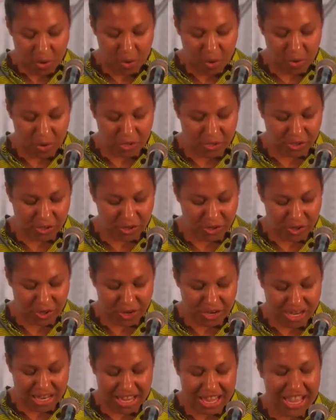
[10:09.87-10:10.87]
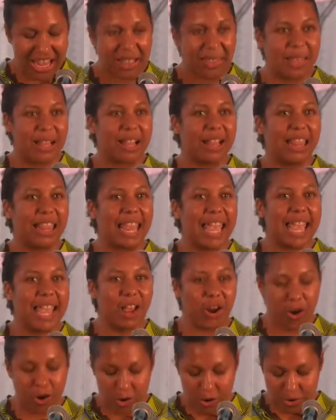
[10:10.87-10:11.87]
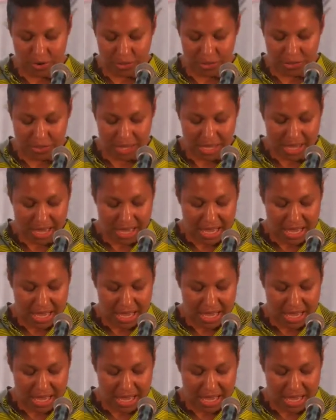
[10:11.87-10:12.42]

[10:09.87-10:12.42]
orchard, the clay earth,